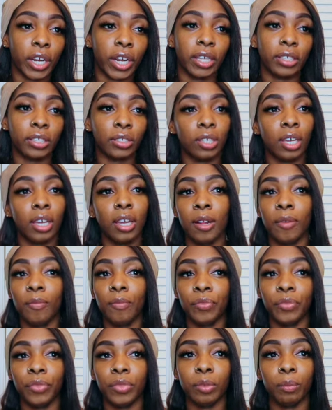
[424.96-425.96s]
as
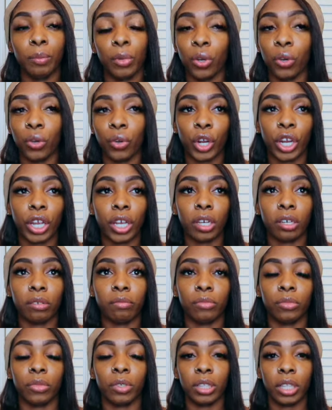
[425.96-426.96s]
the
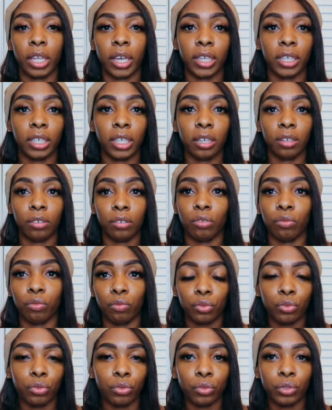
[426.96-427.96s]
program, like
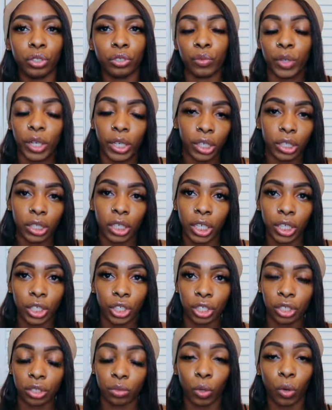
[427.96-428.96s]
rules and
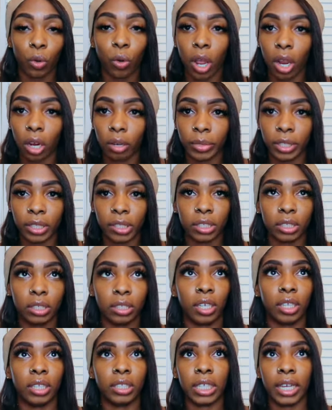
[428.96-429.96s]
regulations, requirements,
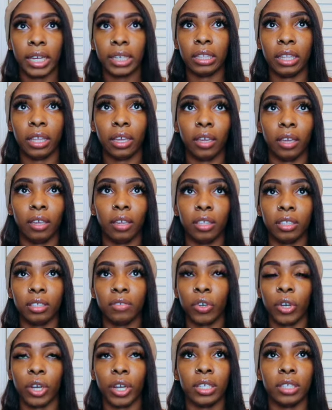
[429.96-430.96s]
things like that, as
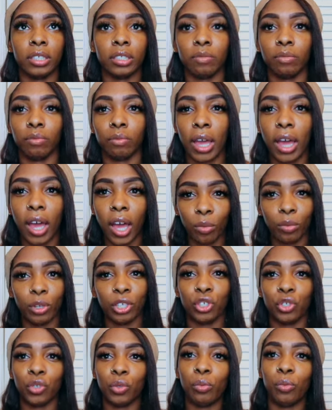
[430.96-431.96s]
far as how
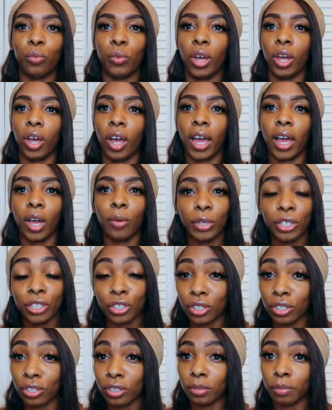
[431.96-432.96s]
much
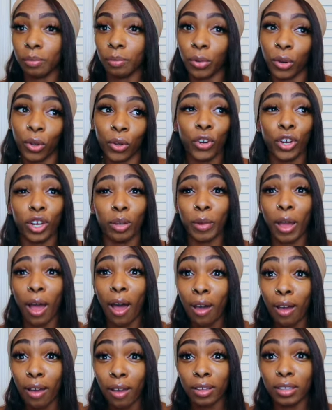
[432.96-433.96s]
the program
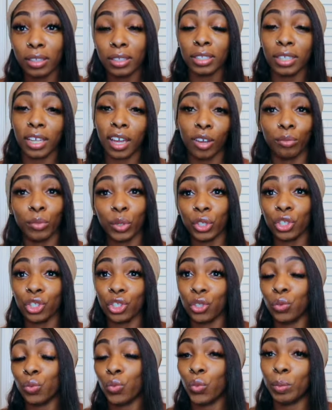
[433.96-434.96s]
costs, how much
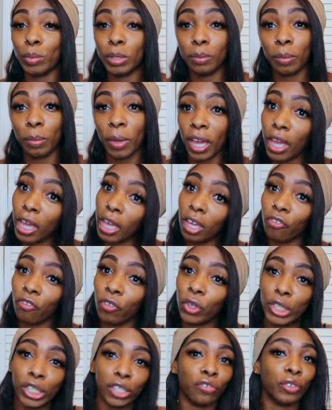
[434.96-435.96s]
you will be paying
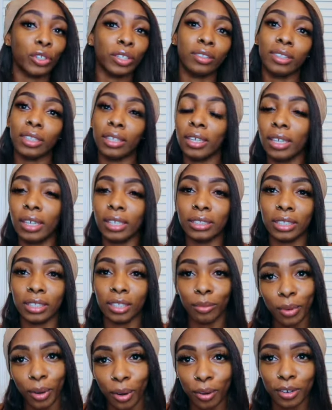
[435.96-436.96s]
for different things in the
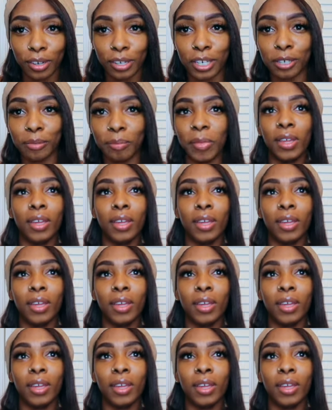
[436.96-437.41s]
program,